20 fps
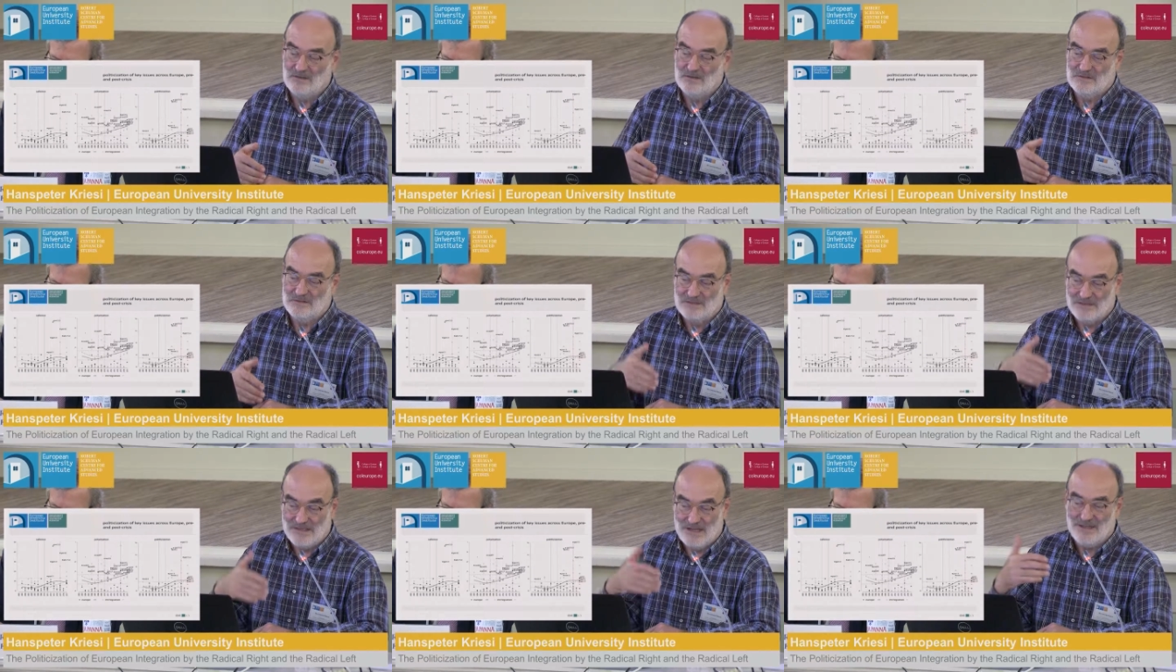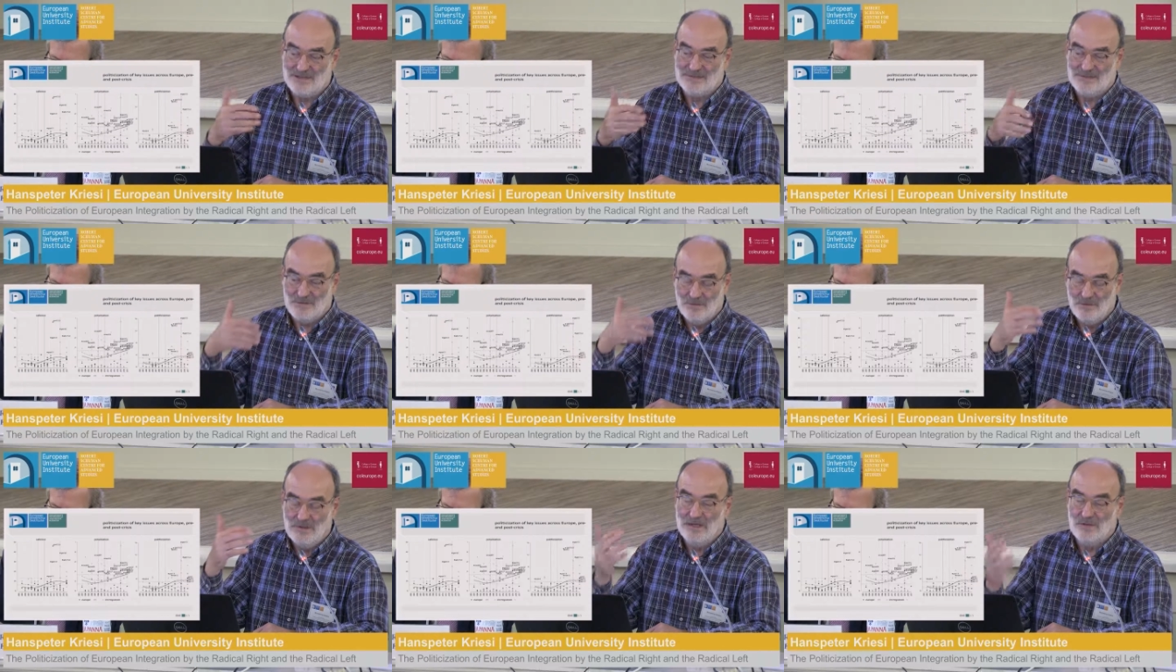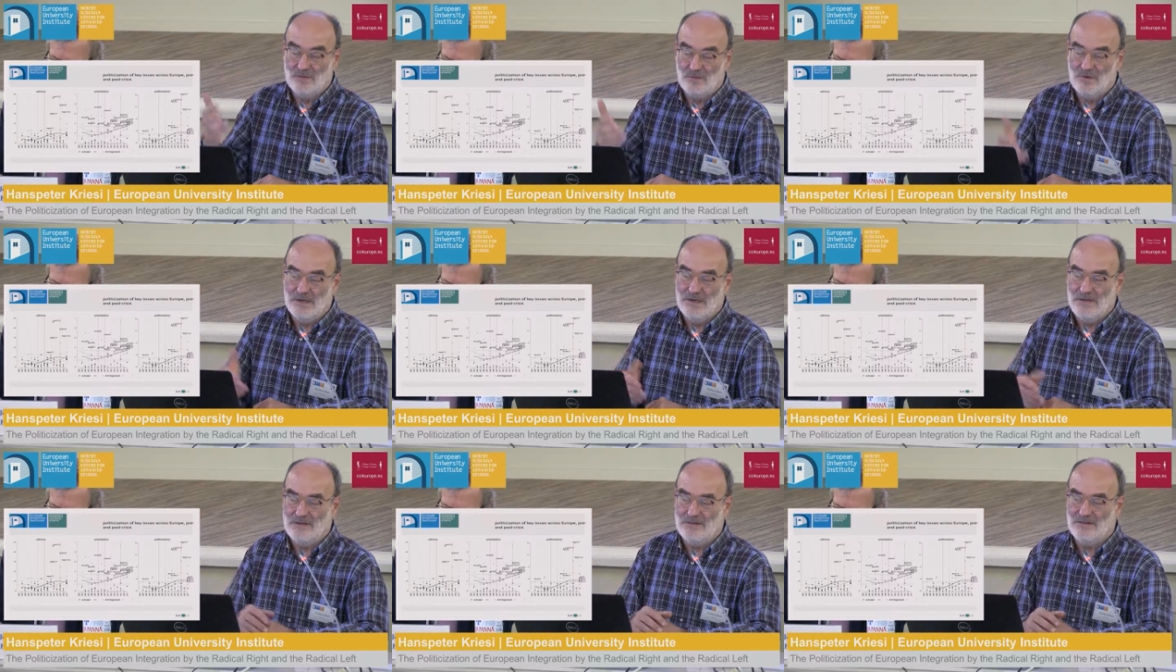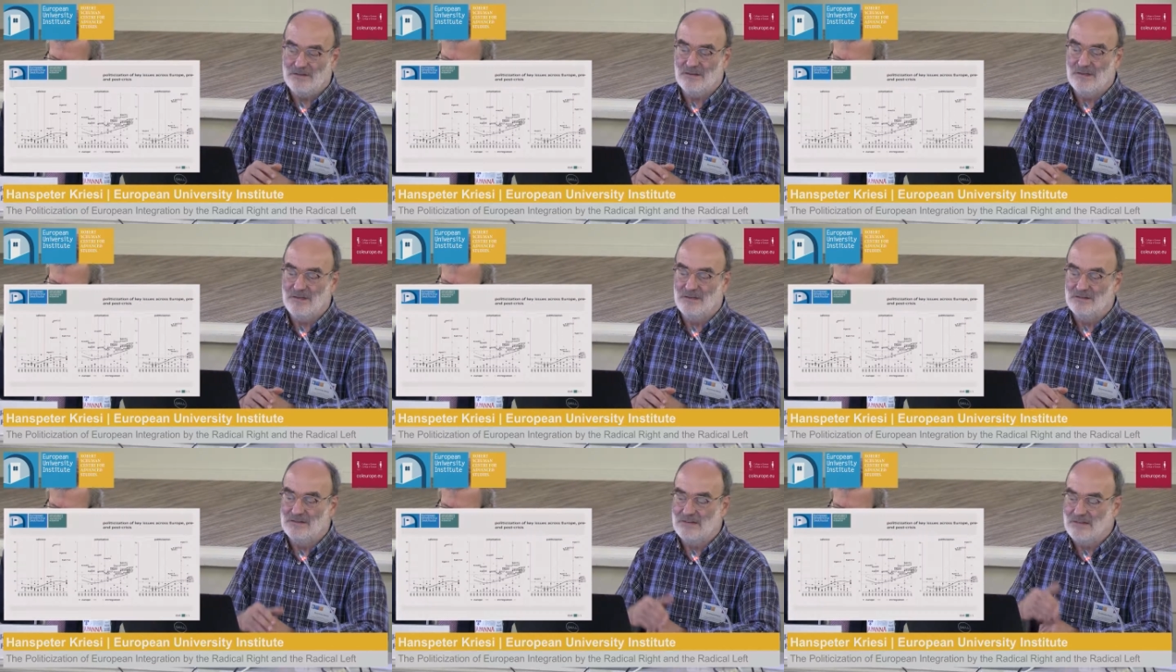starts to increase
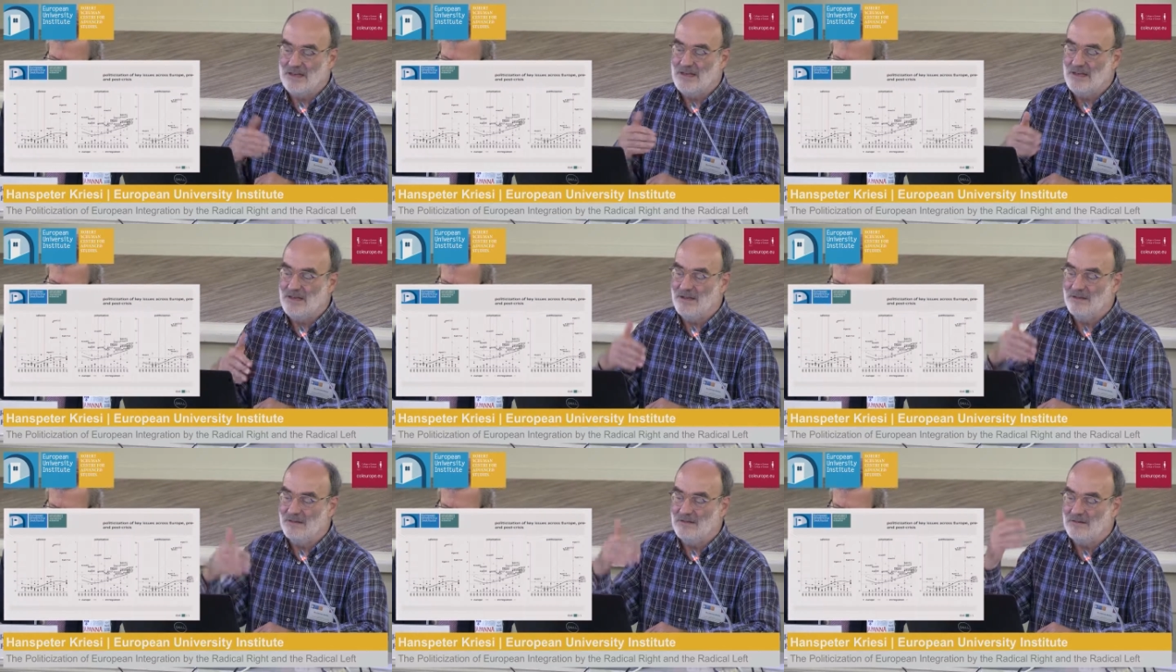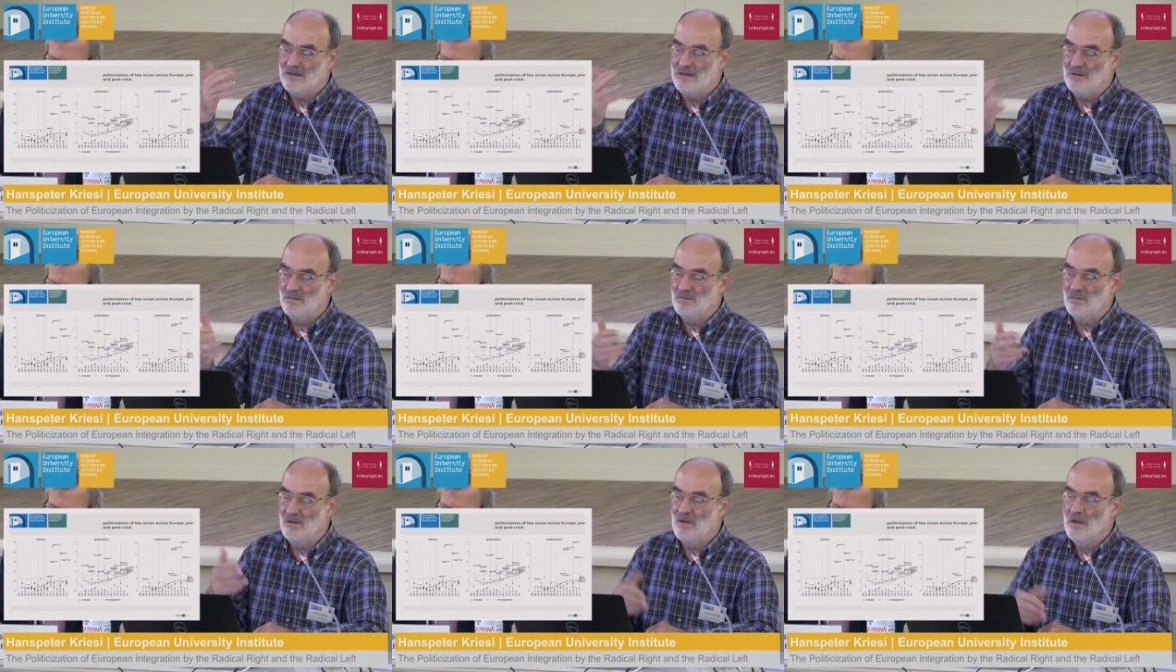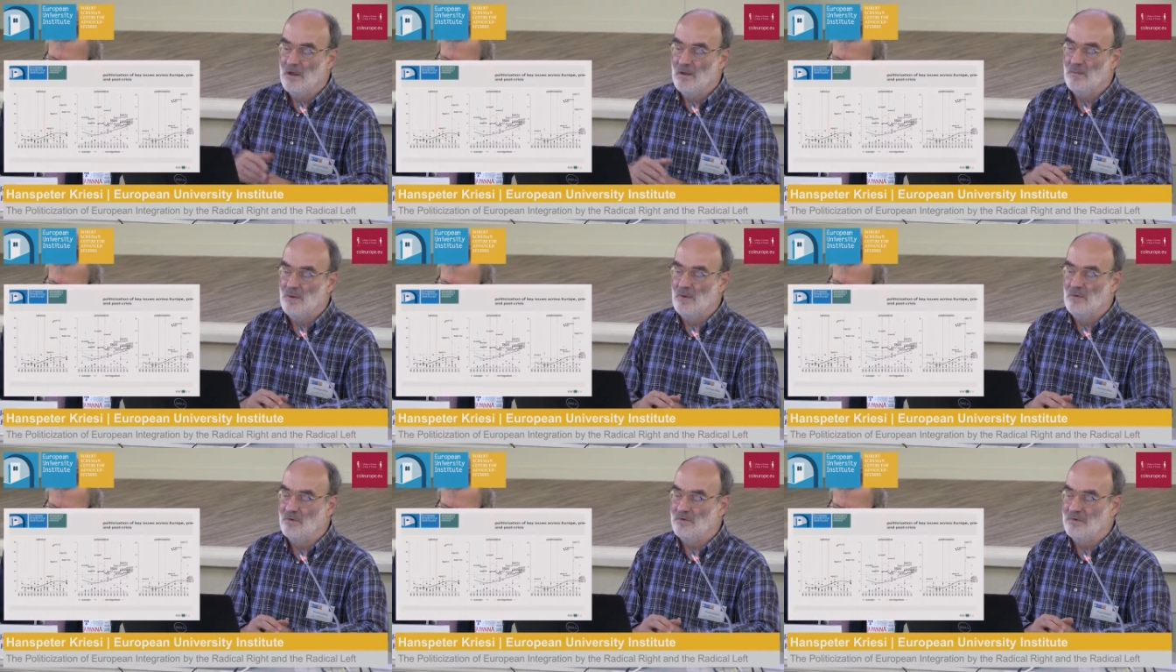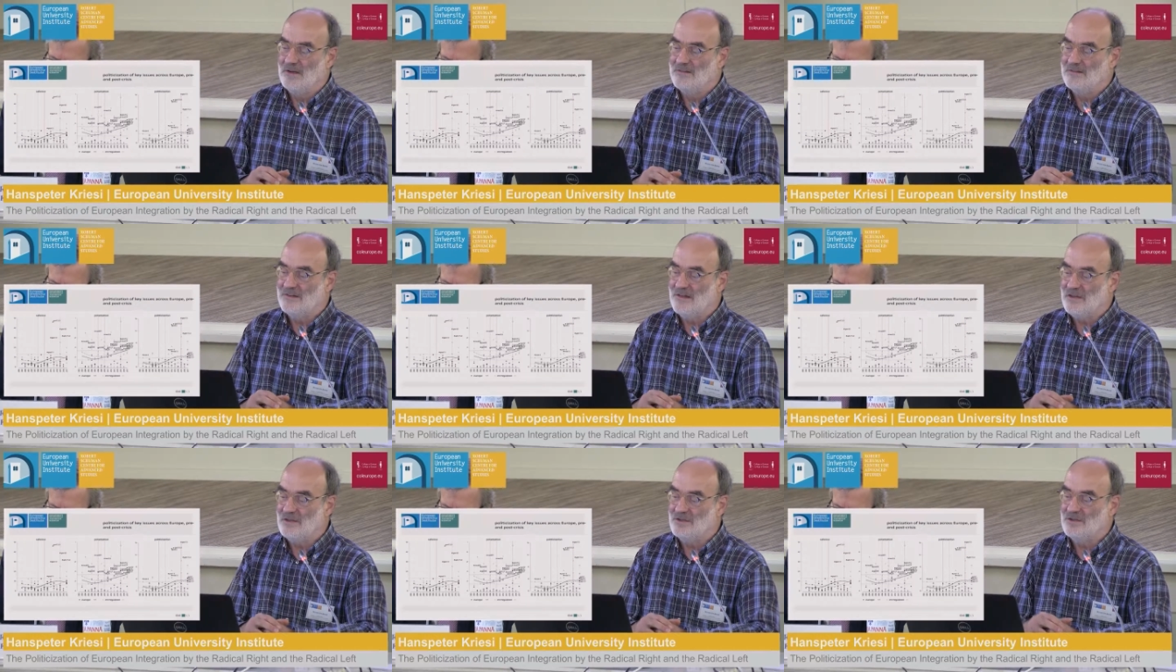in salience, in
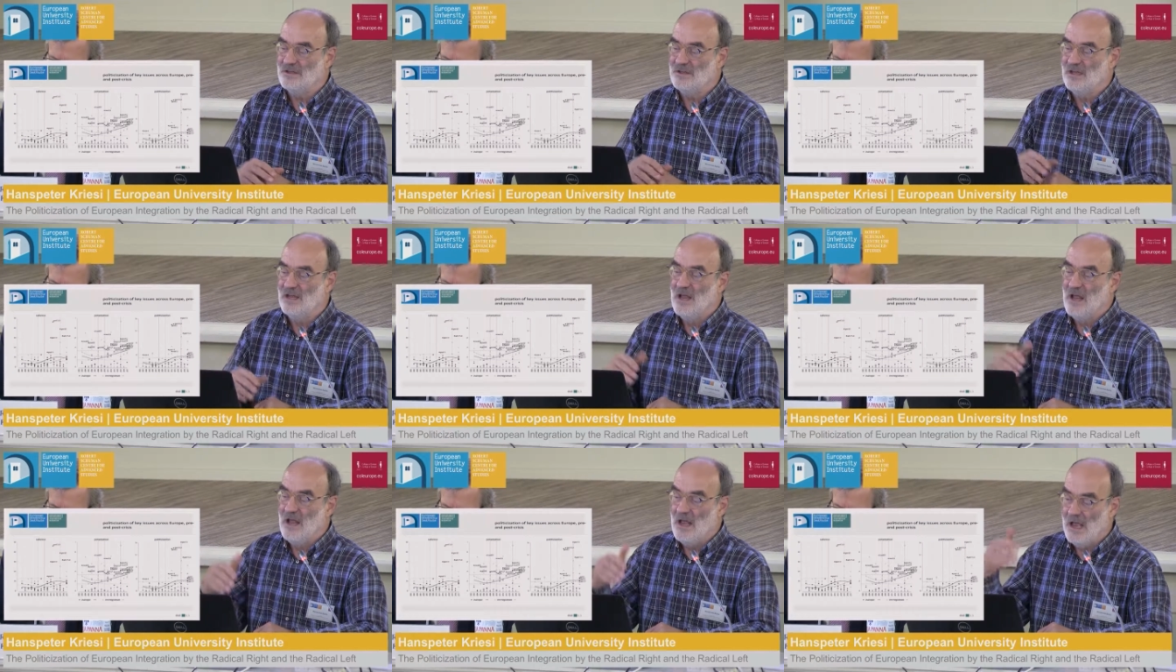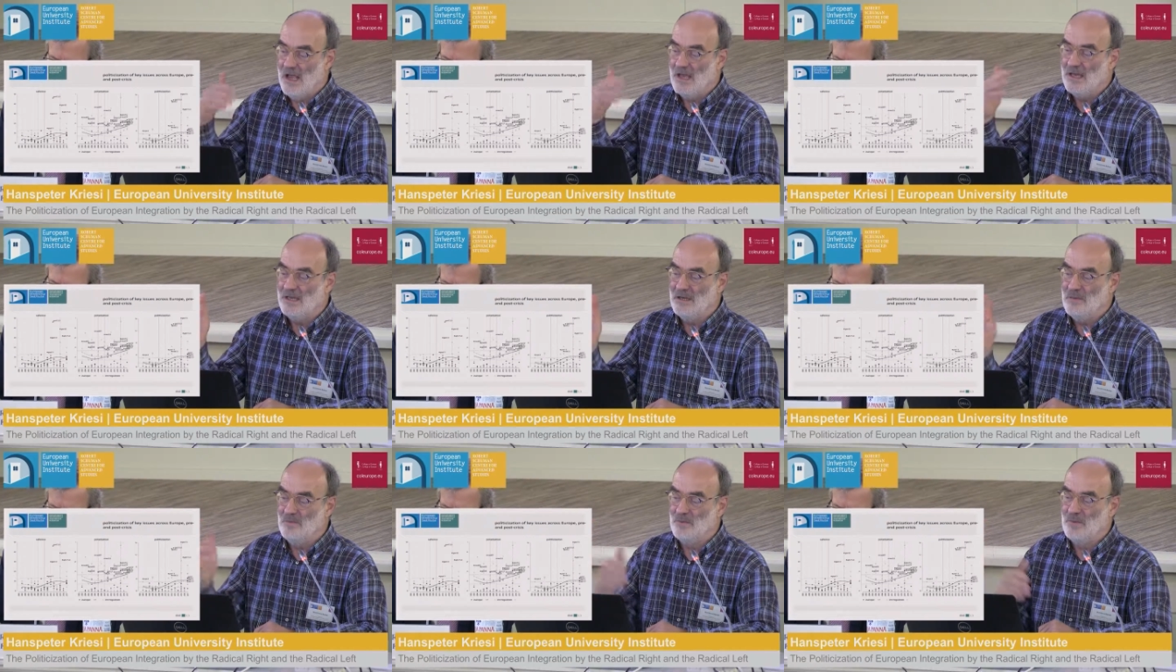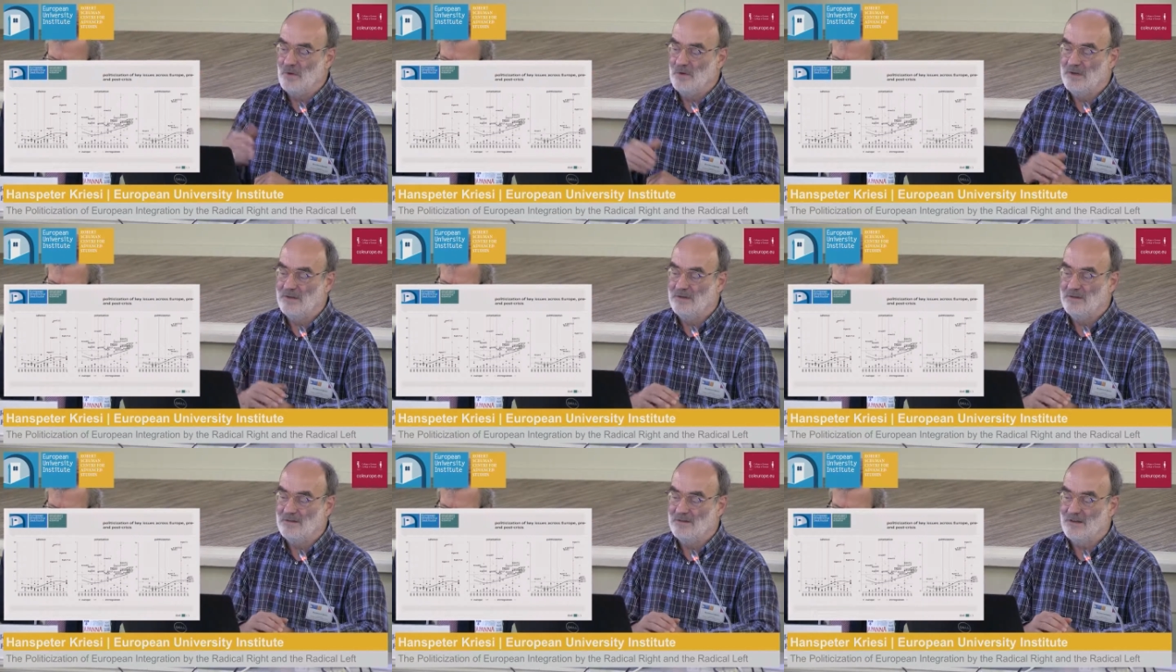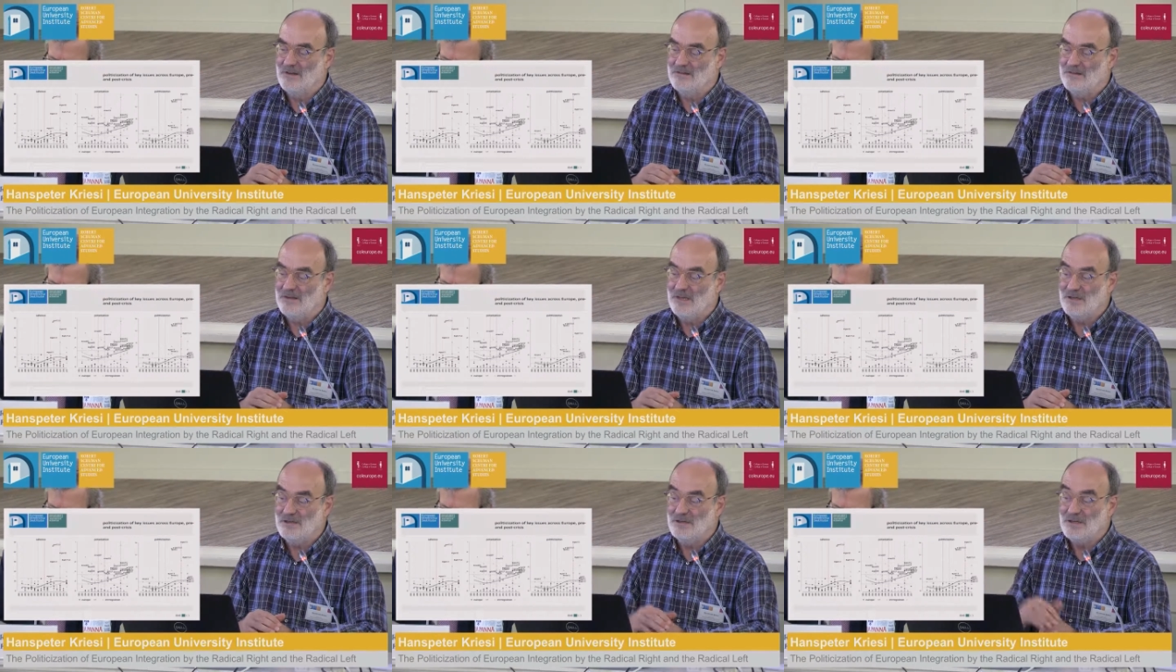polarization, and in
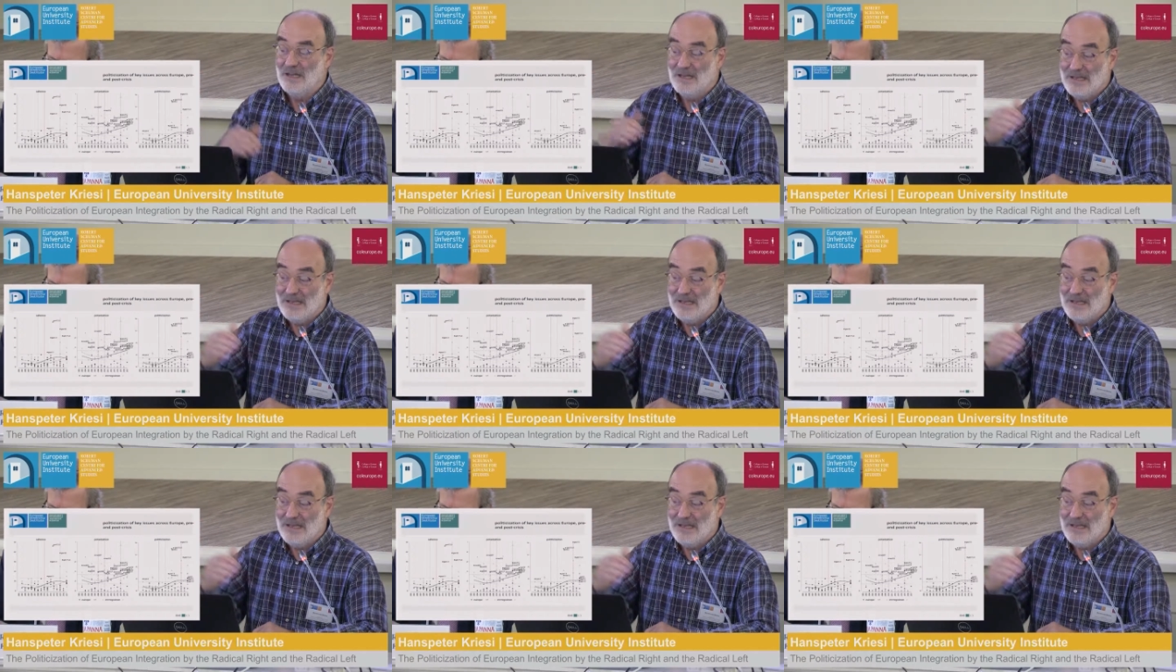politicization.